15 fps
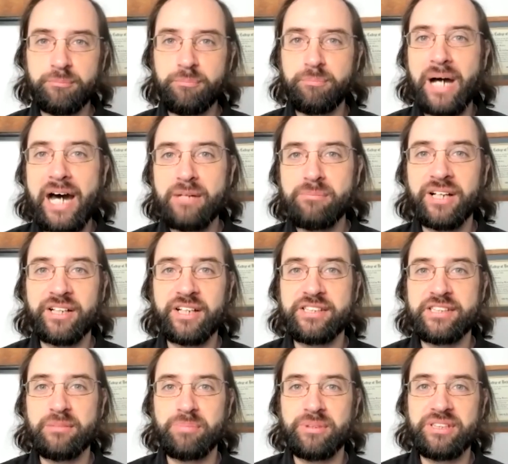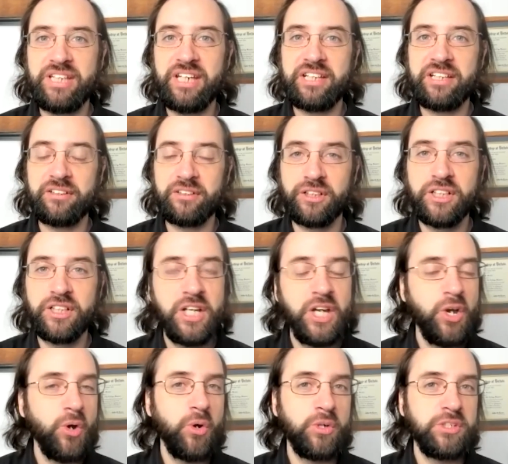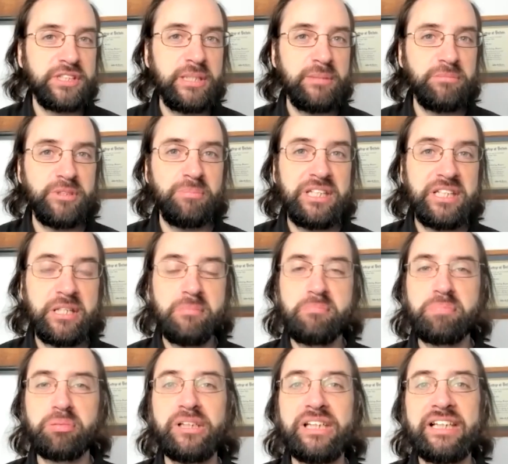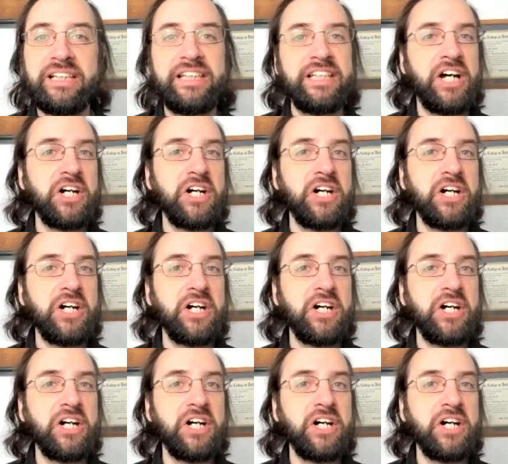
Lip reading: bond markets in particular seem to be completely,